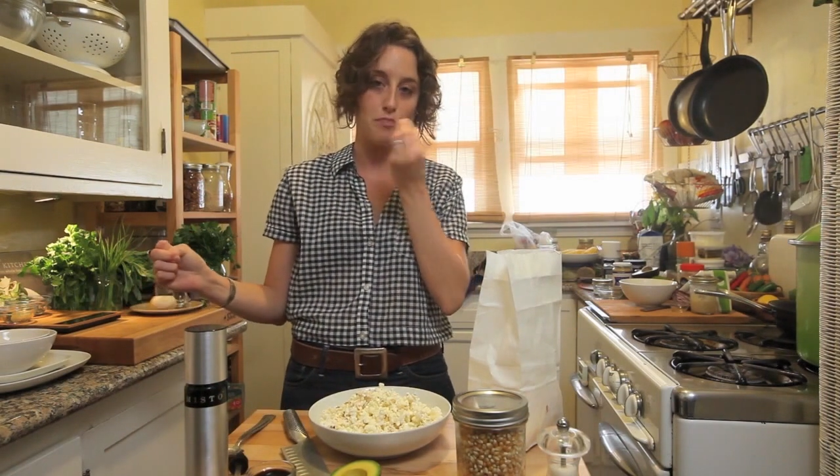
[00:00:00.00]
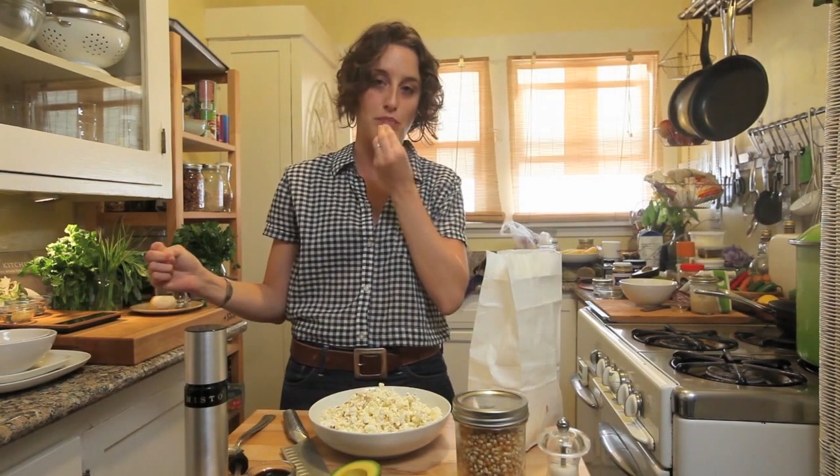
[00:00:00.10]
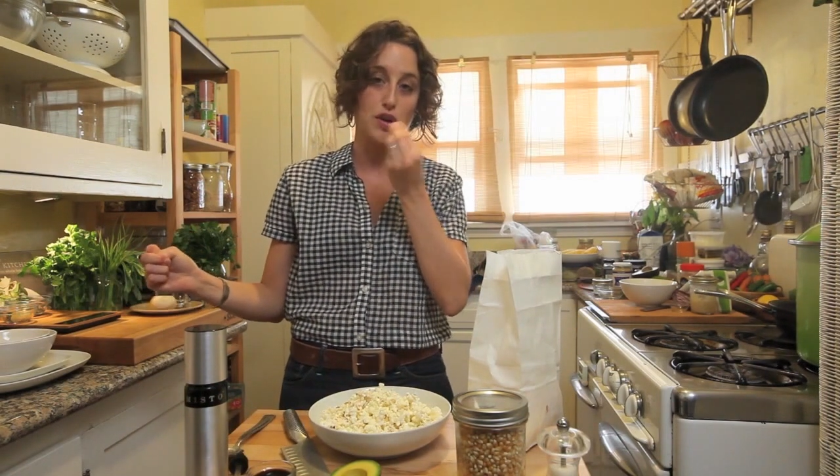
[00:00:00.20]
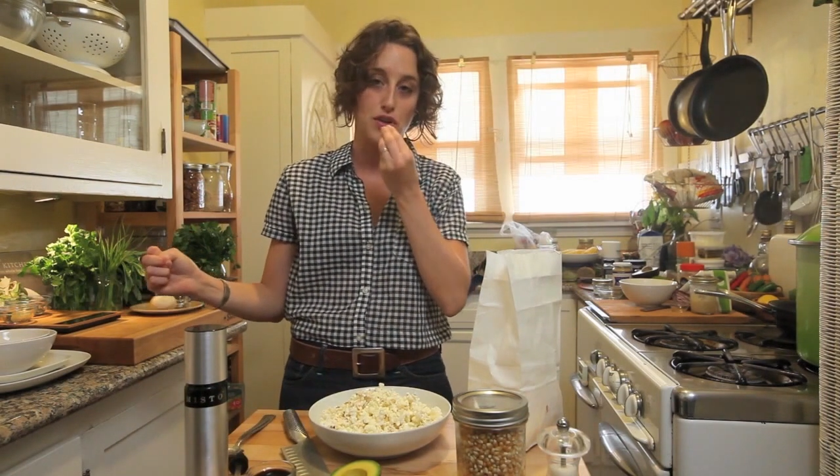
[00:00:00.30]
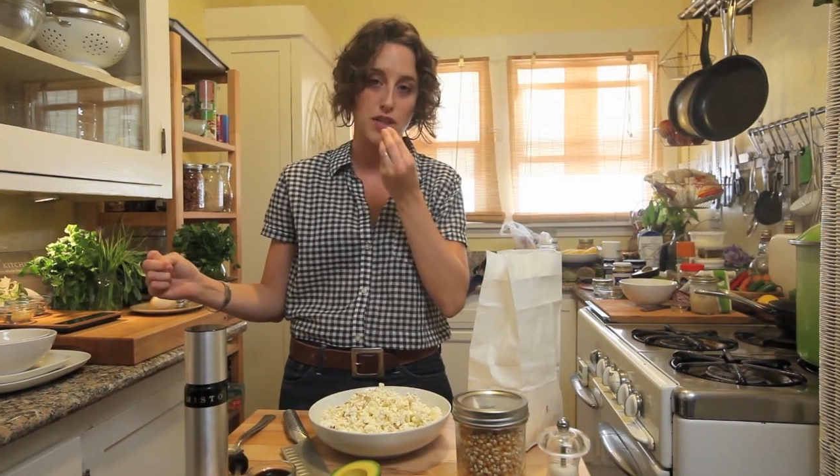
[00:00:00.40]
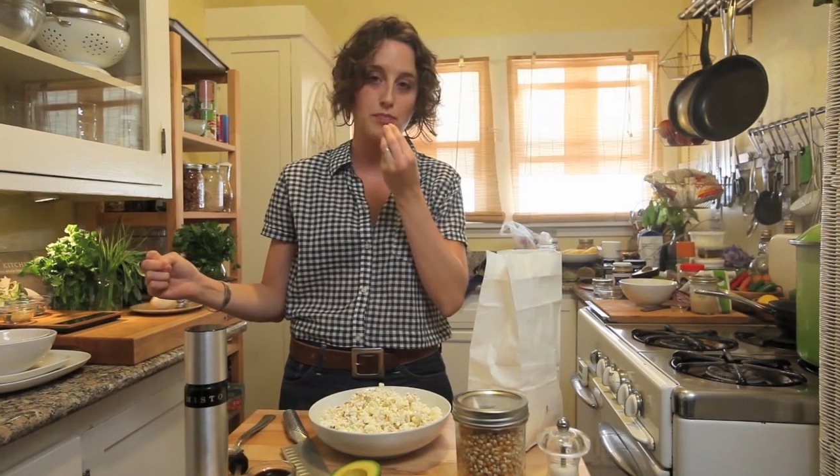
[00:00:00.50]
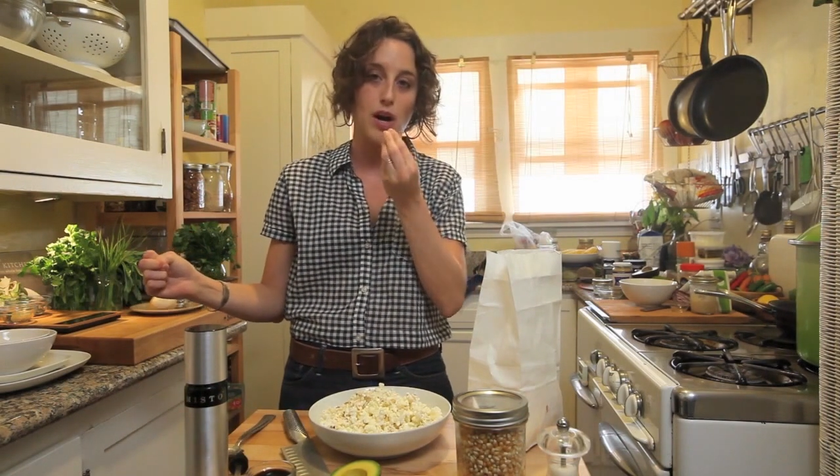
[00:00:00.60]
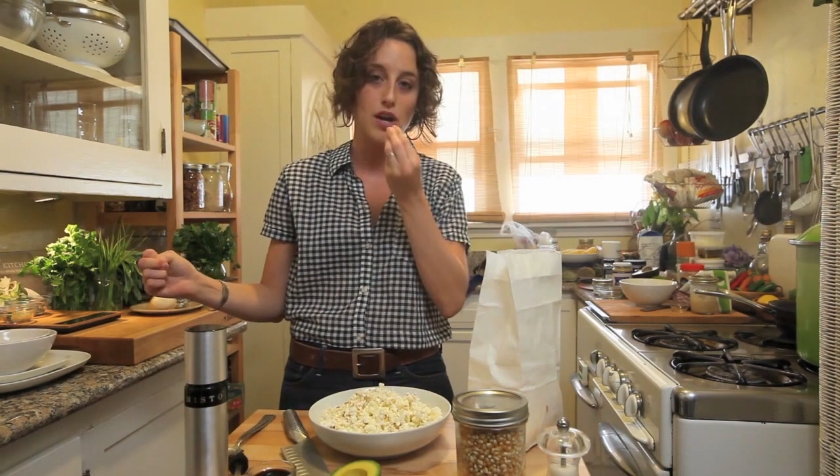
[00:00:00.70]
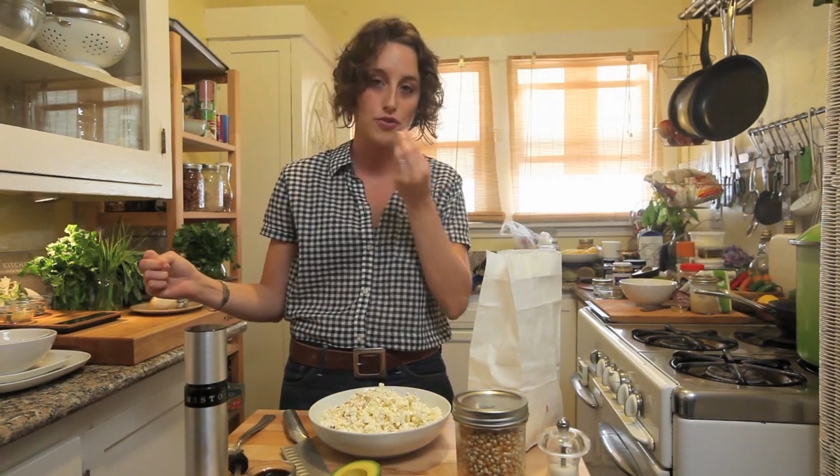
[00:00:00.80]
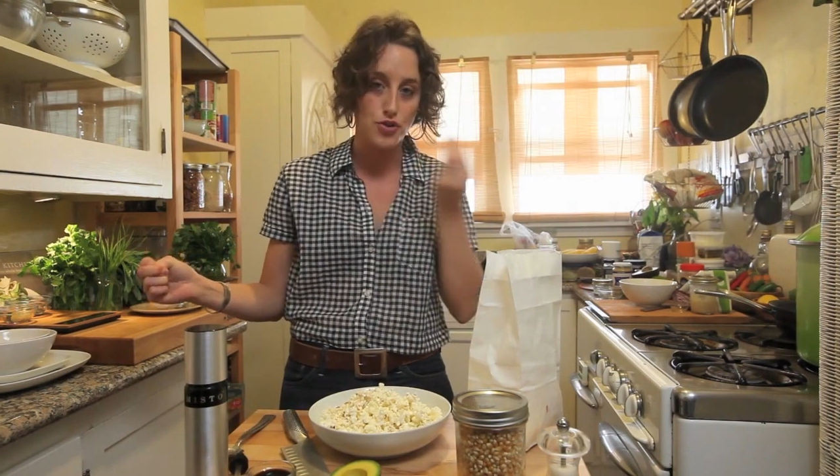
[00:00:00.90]
a butter
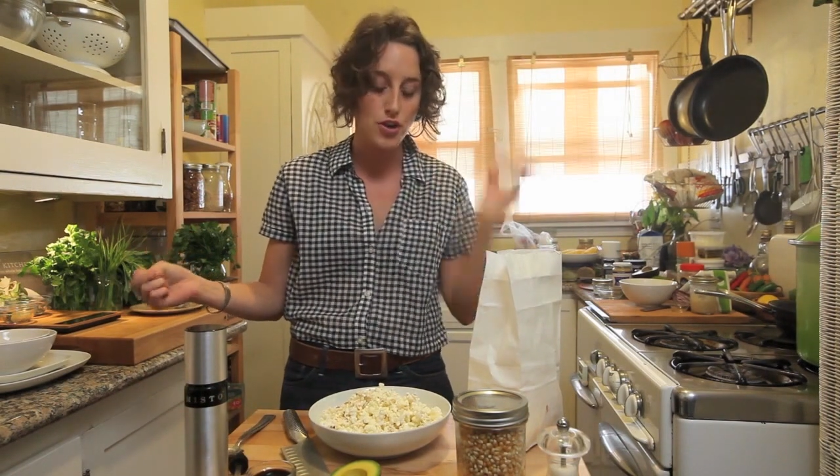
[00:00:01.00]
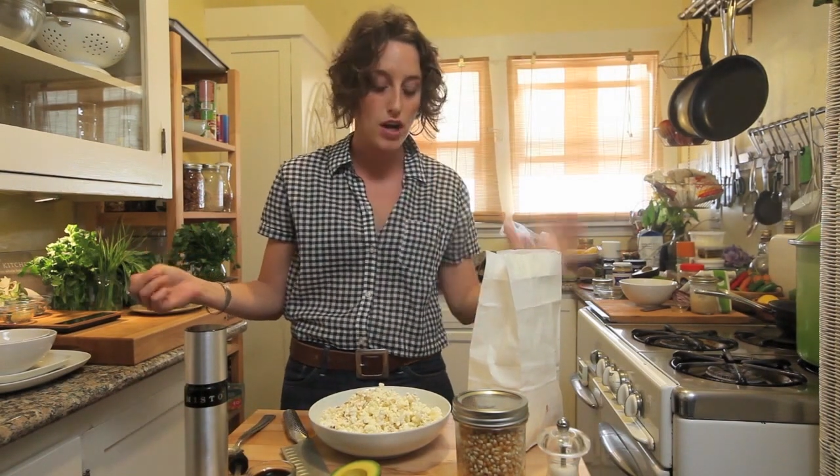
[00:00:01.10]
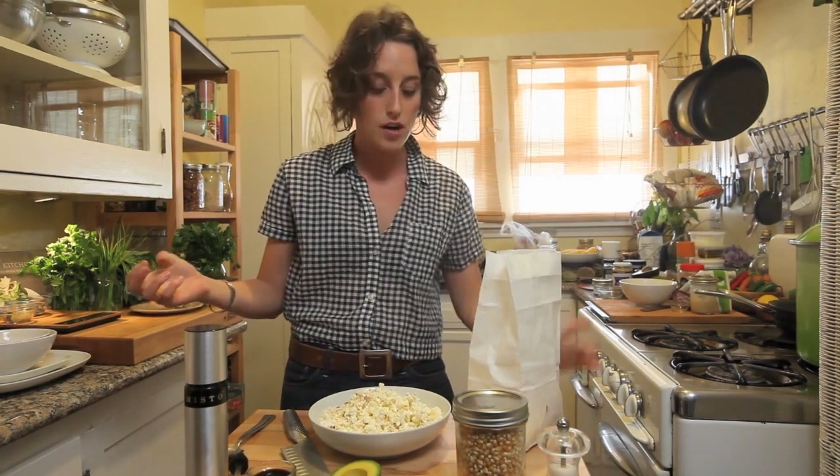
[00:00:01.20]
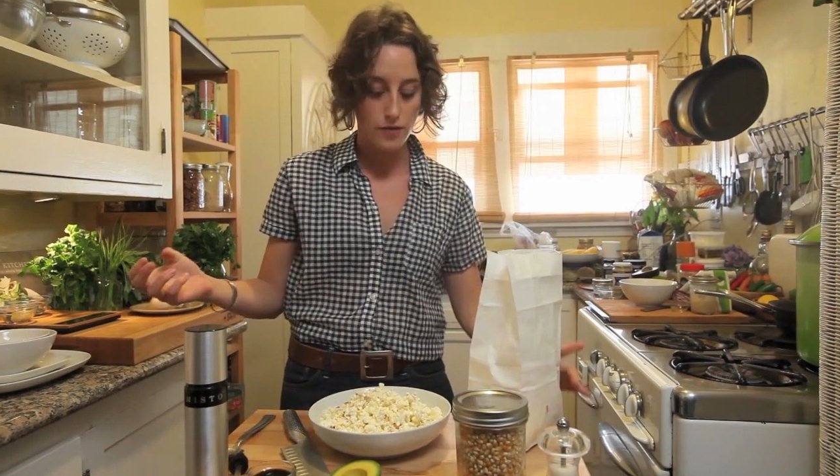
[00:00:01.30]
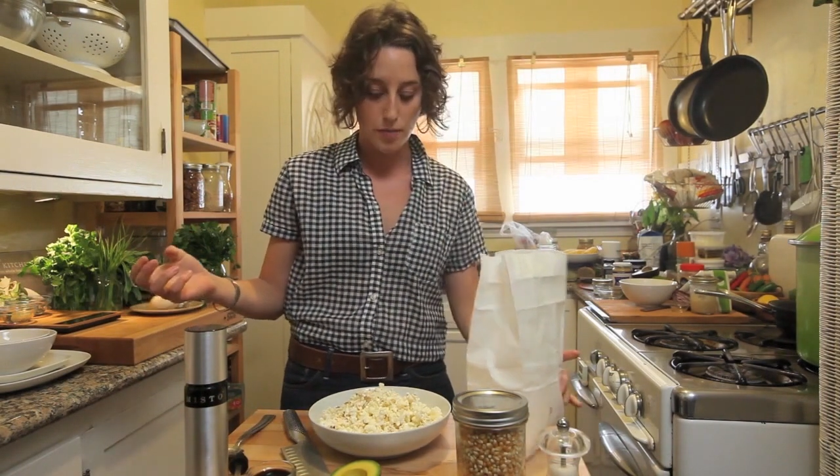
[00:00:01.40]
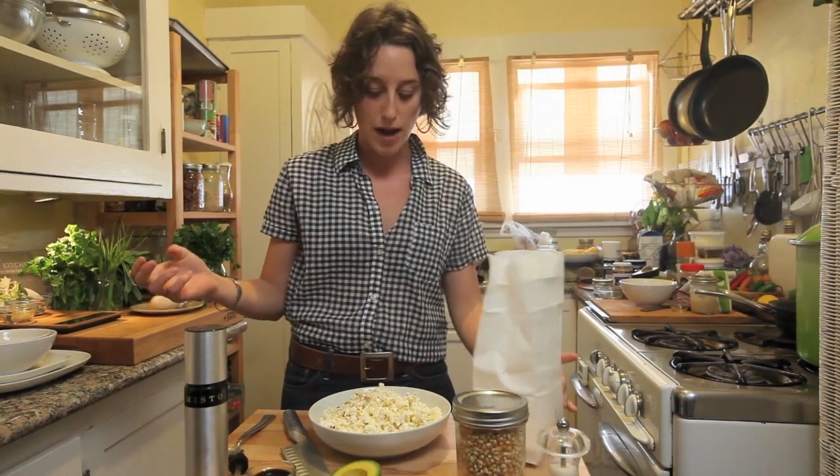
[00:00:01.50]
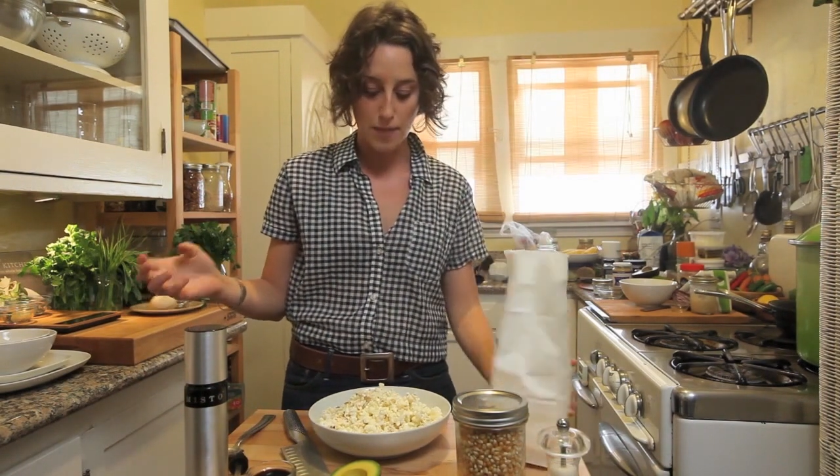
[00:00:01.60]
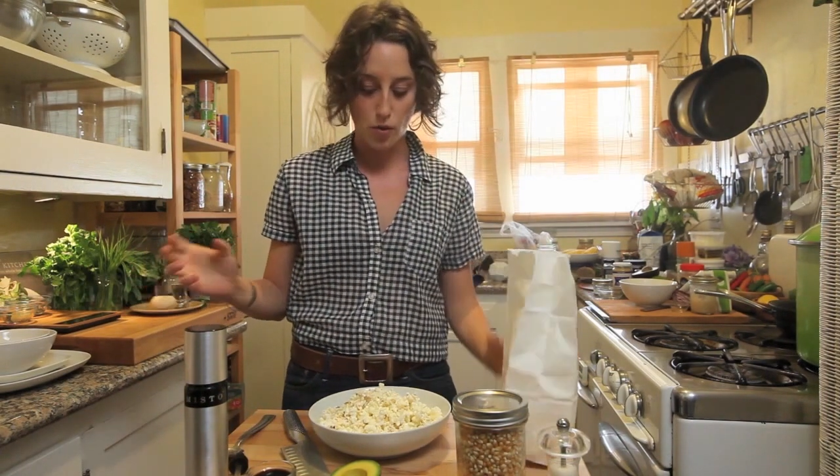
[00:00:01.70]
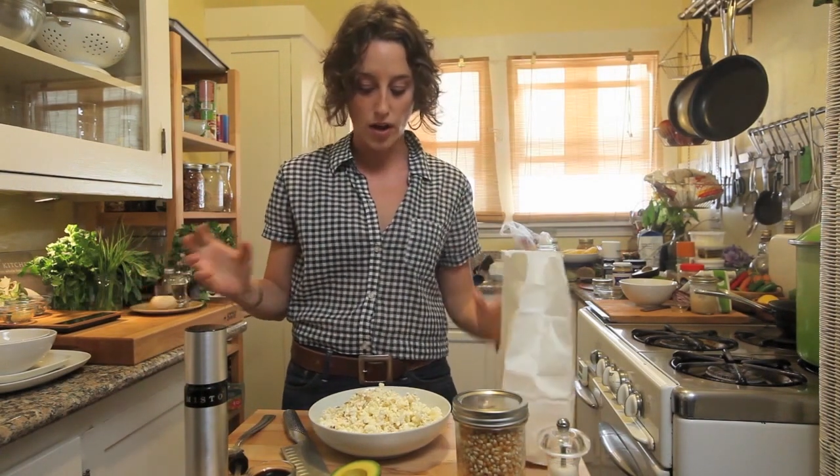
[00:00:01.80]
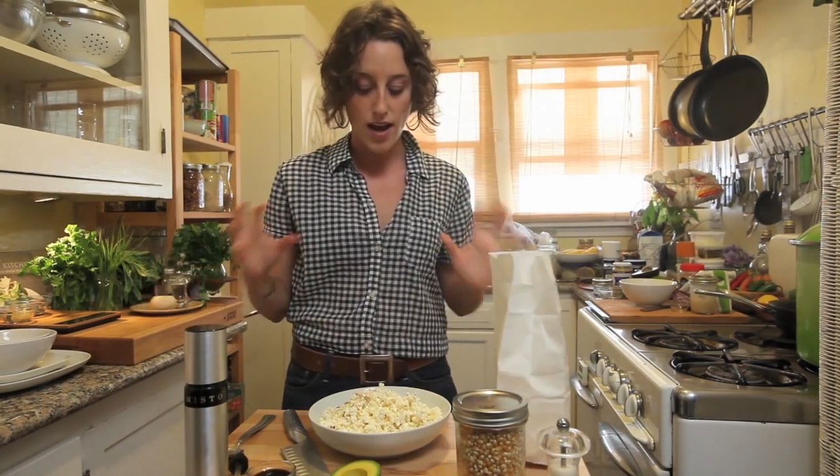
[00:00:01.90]
sponge for
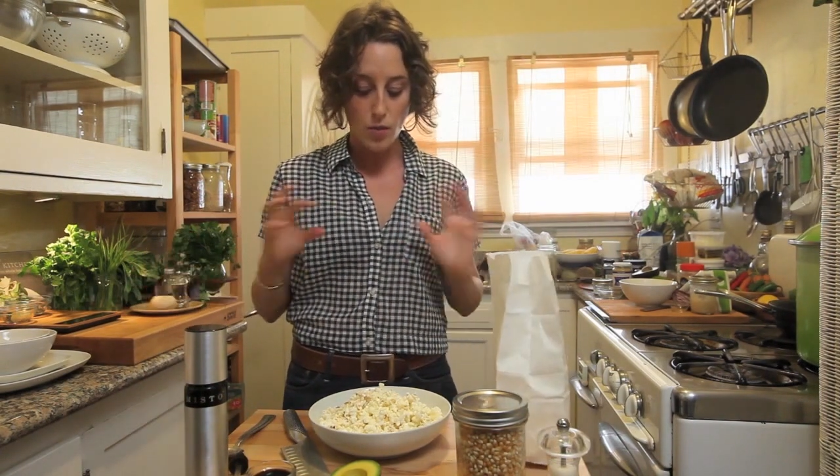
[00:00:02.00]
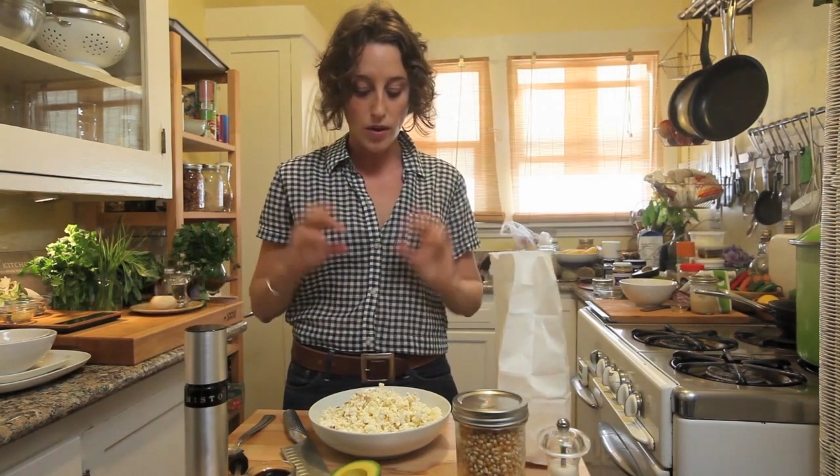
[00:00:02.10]
popcorn.